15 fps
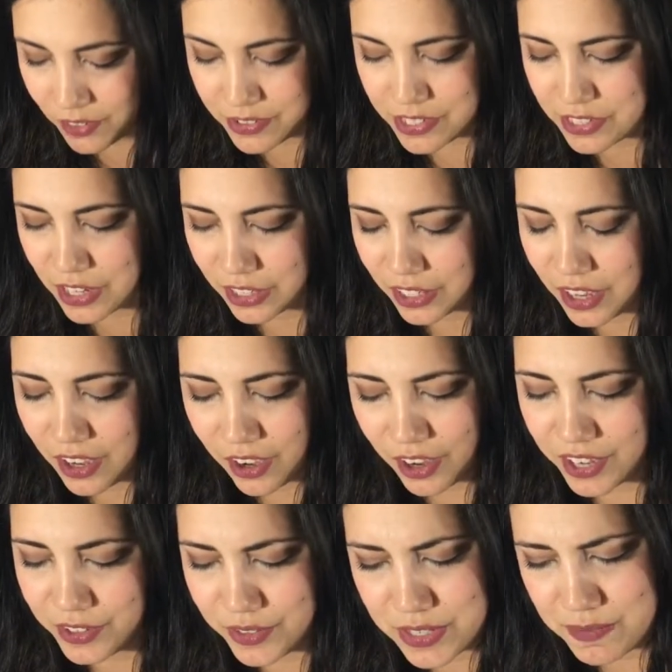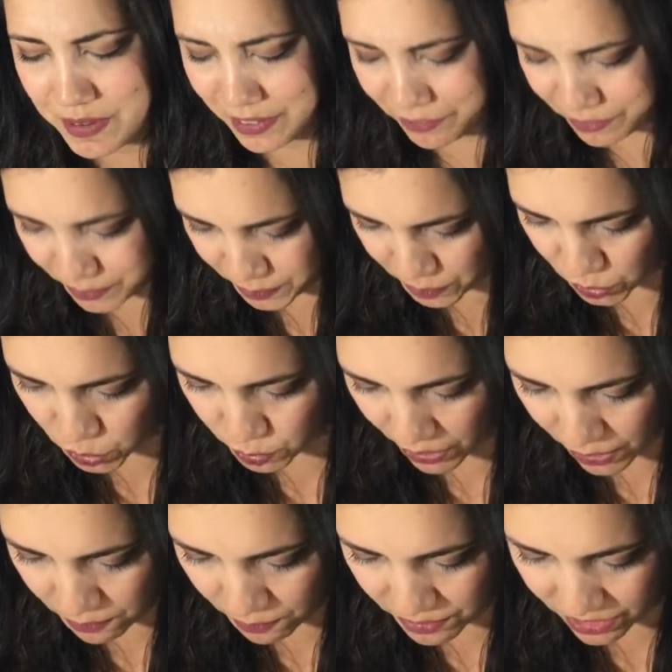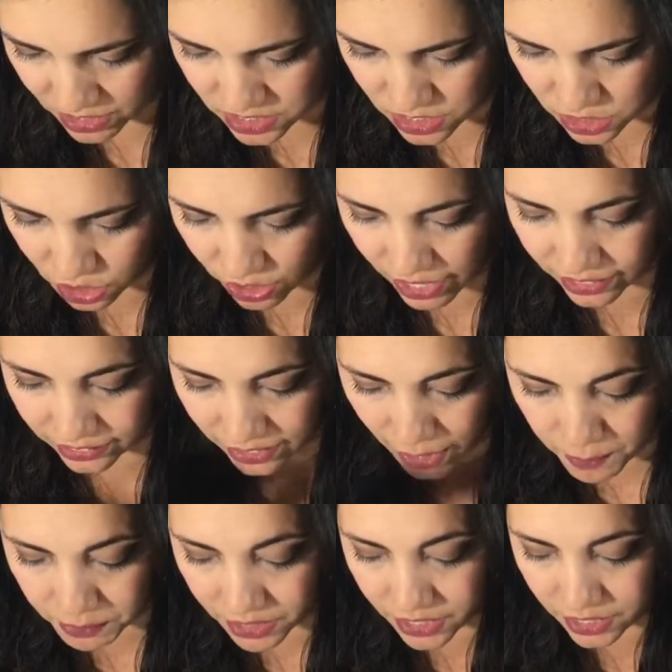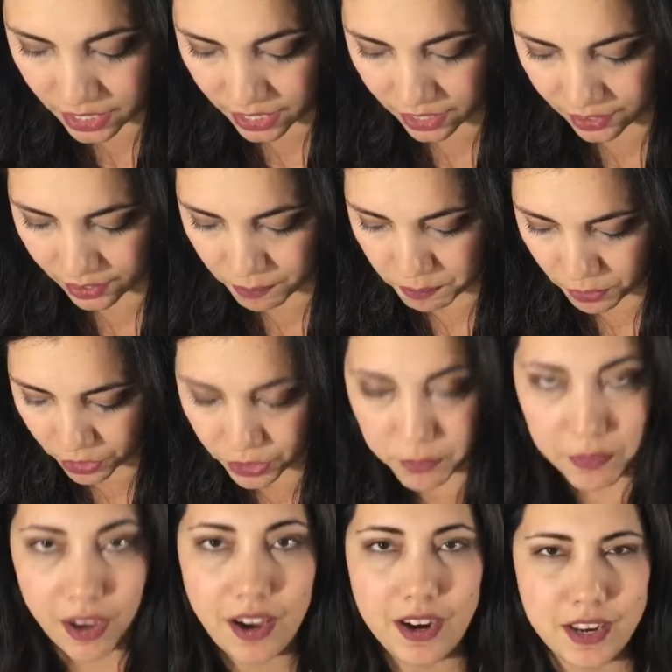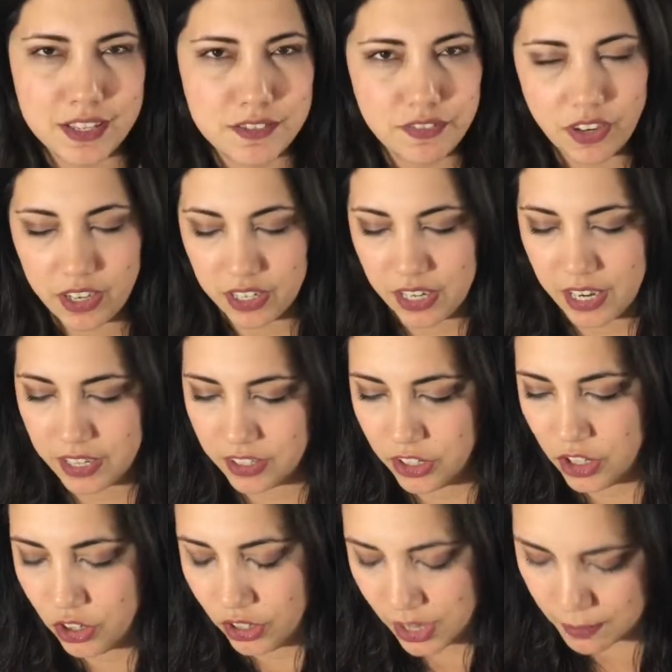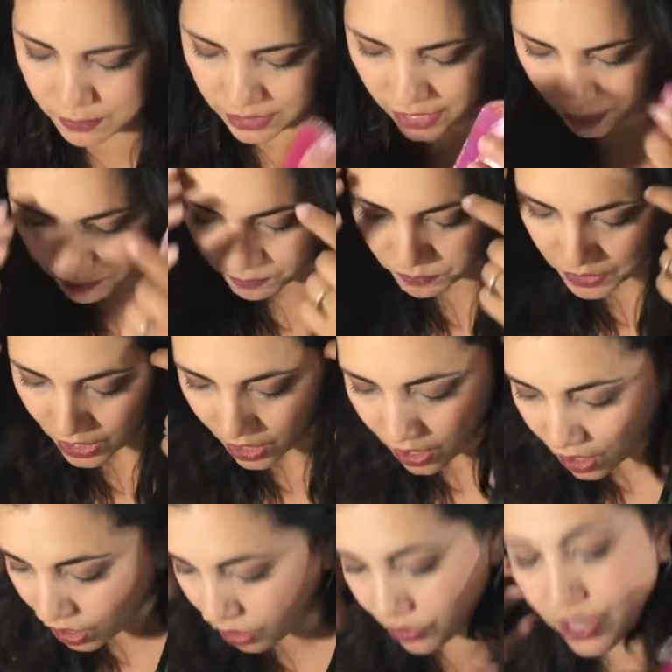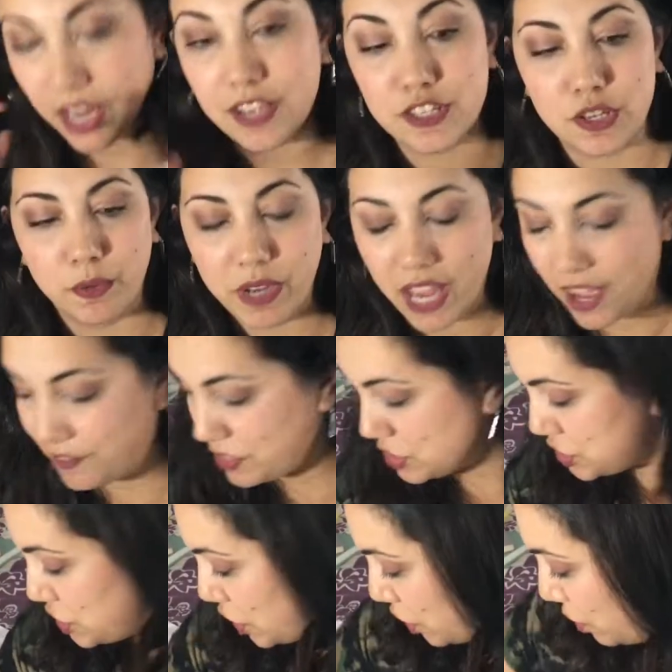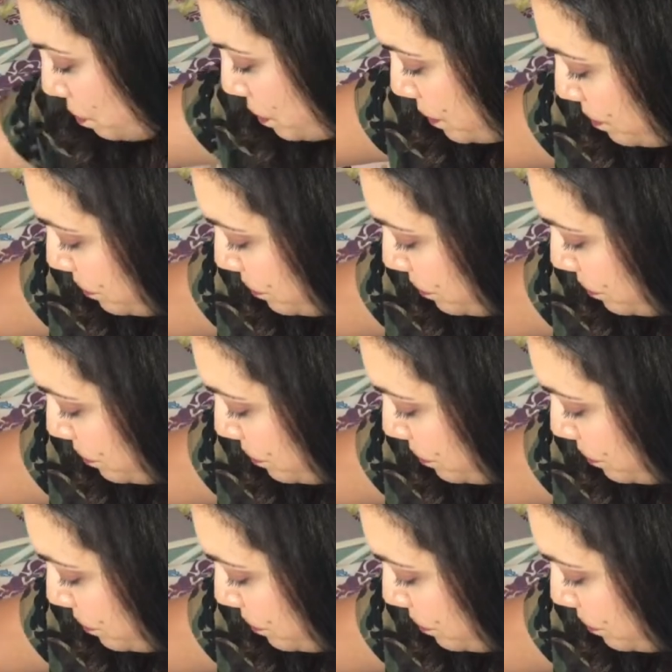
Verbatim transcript: was just like, I do smell Sprite, but because it's so like lemon and, and bergamot, it's very like, you know, lemon lime. Okay, so we have a soap,